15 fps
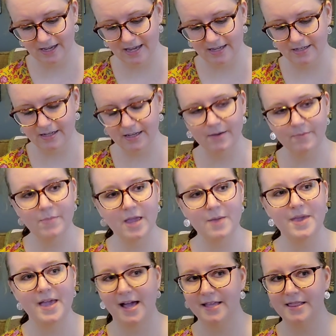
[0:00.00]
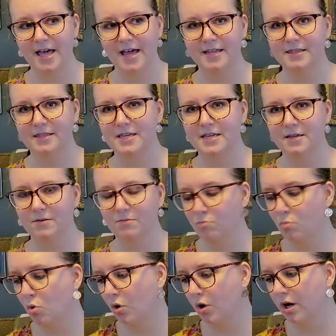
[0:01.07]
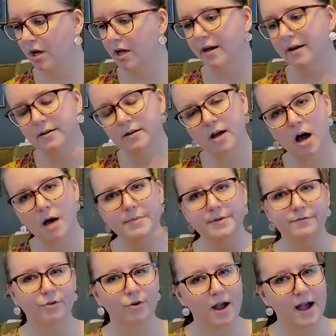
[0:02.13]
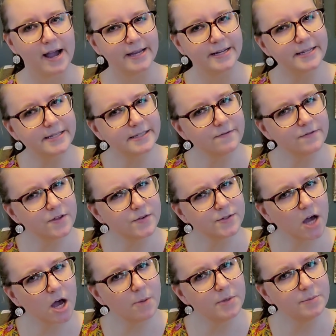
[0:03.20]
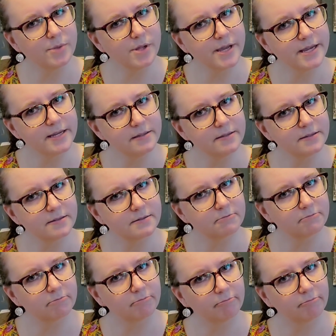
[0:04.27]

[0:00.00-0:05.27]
and maybe I like the more uncommon varieties of those common plants.